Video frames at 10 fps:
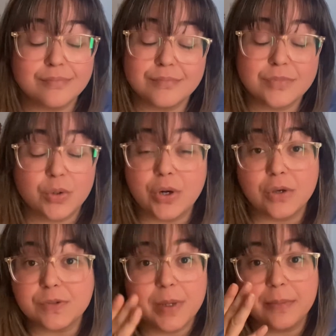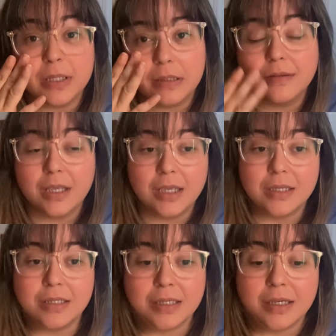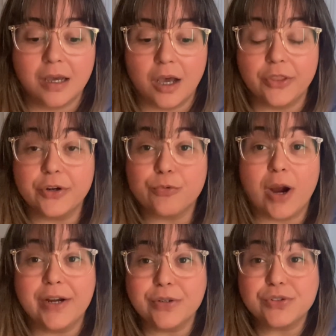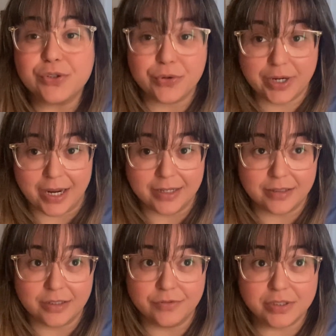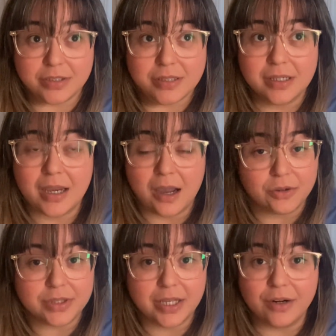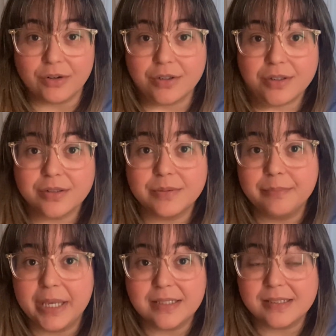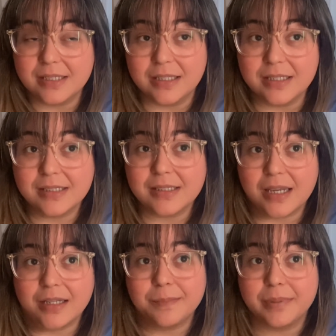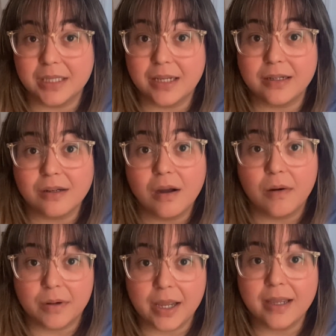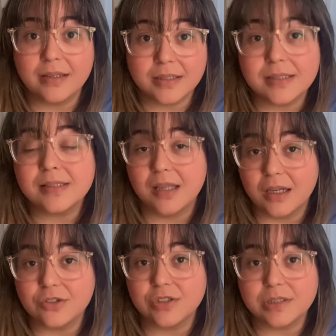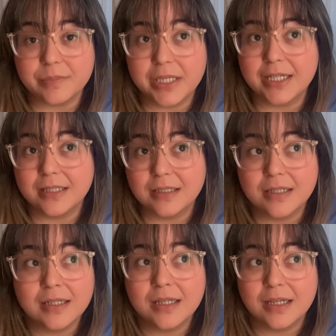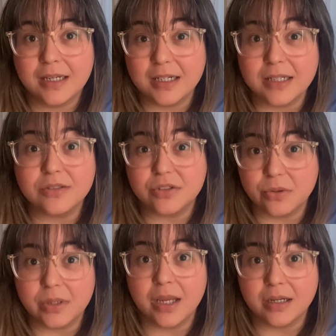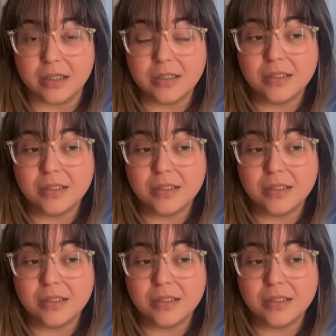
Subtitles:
who knows, maybe other writers, creatives out there may see this and be like, okay, it's not just me and I still get it.